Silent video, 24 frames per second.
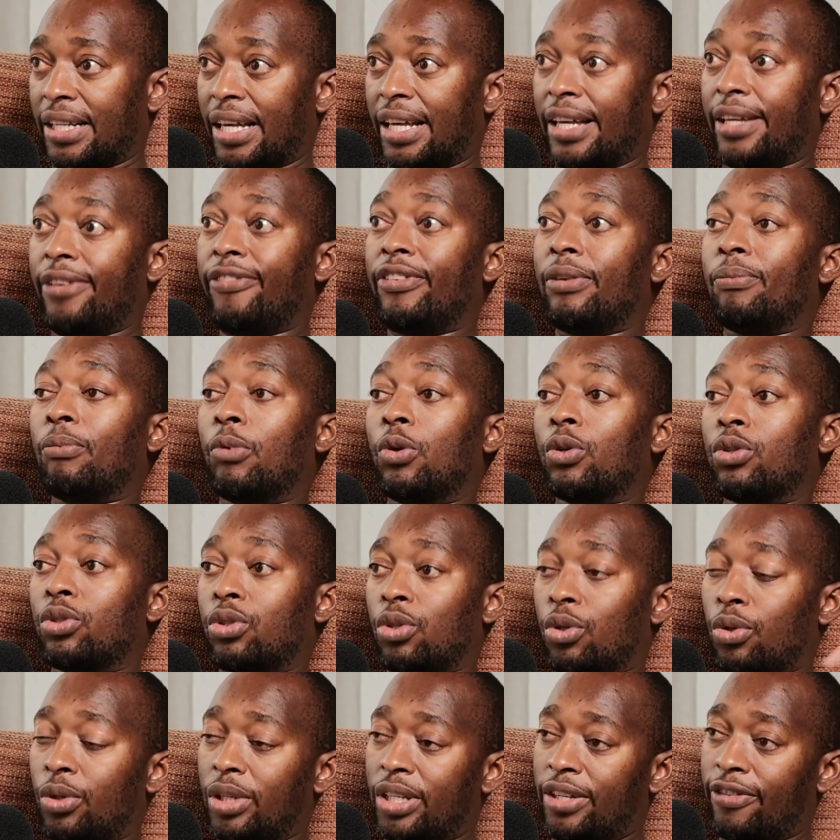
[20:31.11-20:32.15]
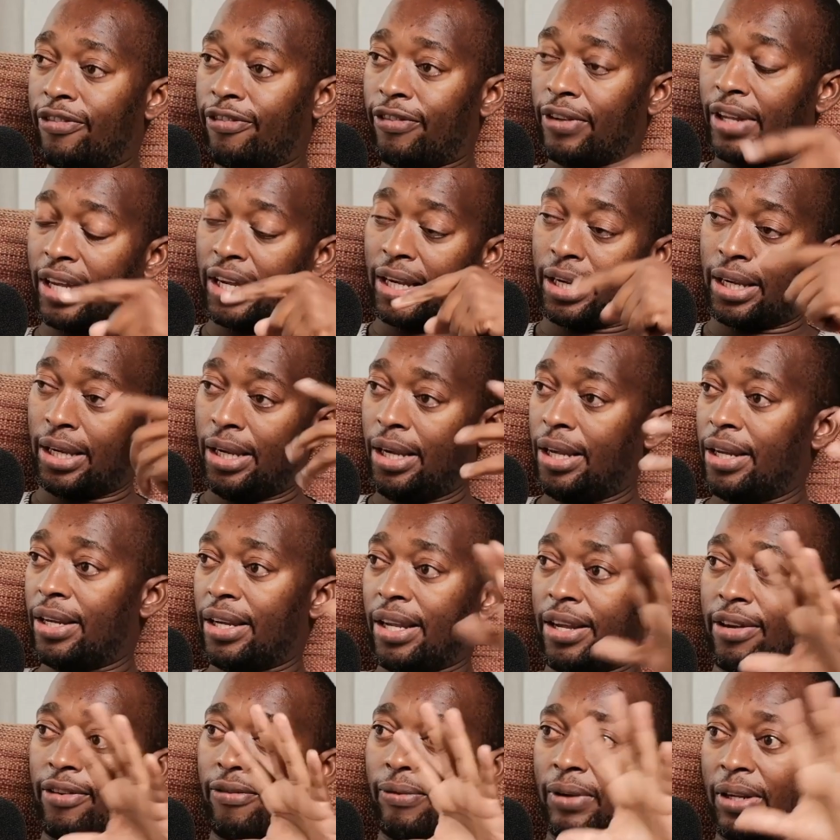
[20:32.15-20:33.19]
and even more so if they've
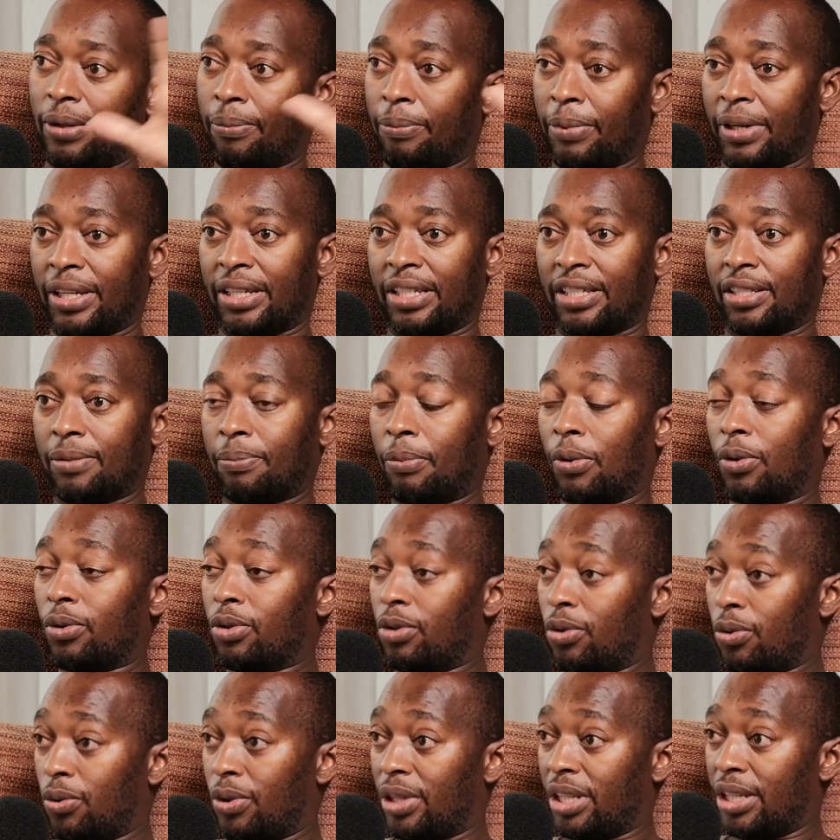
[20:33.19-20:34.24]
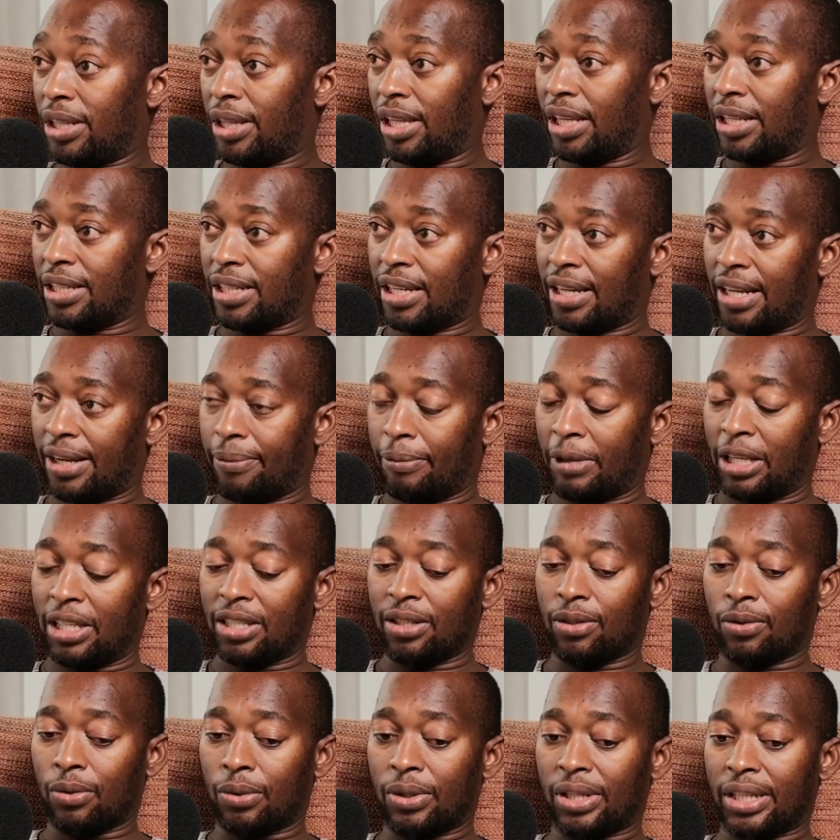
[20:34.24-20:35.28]
been predisposed to the things that I
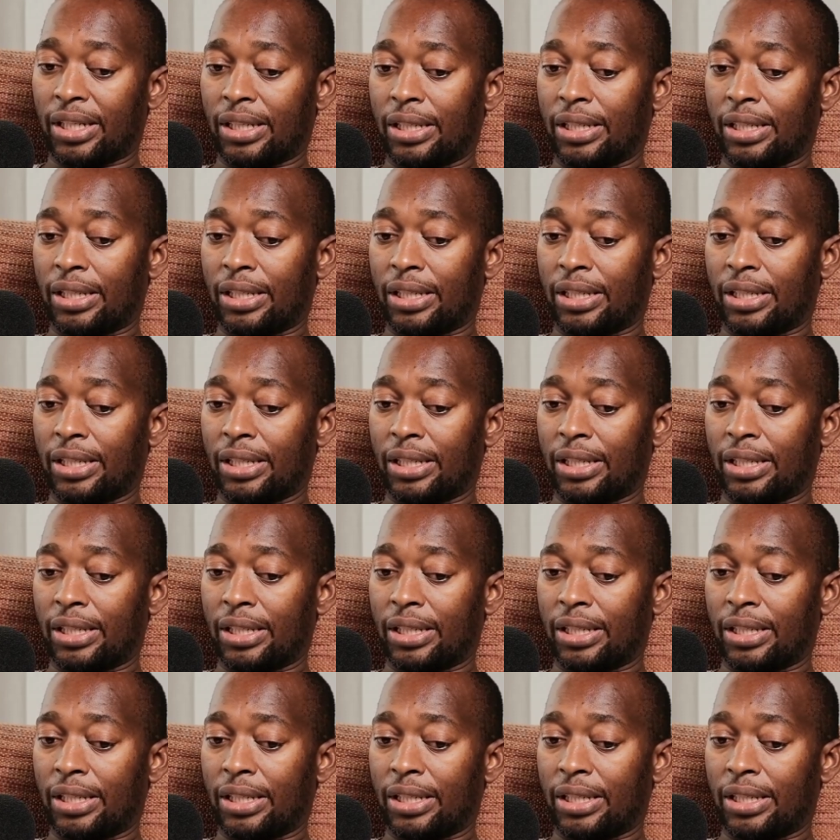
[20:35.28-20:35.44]
mentioned already.